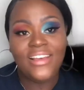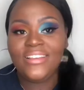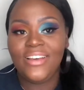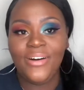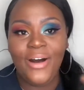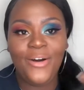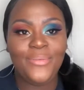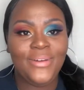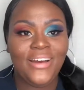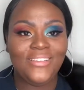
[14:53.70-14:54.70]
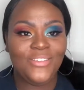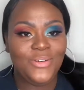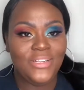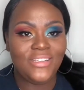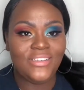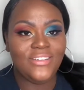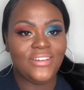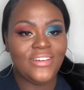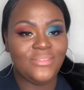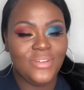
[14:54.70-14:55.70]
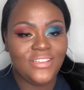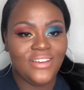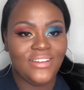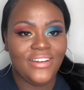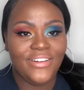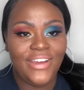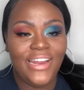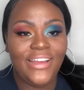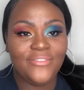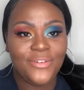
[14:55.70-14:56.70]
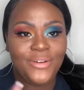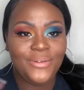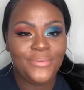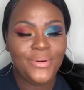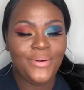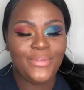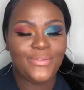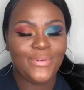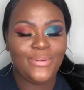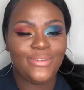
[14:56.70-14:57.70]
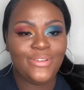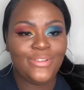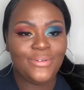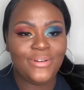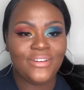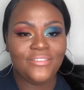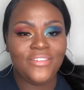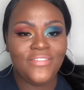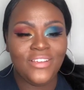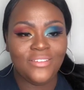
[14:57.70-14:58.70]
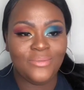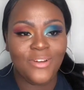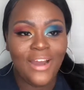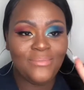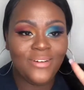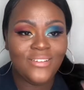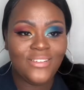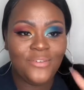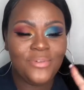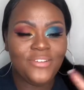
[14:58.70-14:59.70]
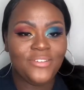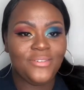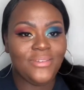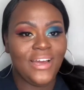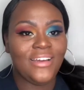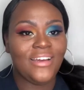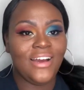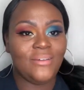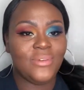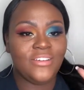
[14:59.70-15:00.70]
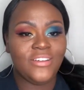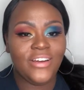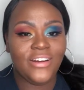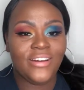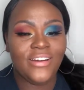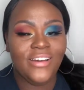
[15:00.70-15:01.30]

So So I hope you guys enjoyed this look as much as I did creating it for you. We're on the road to 250 subscribers, so make sure you like, comment, share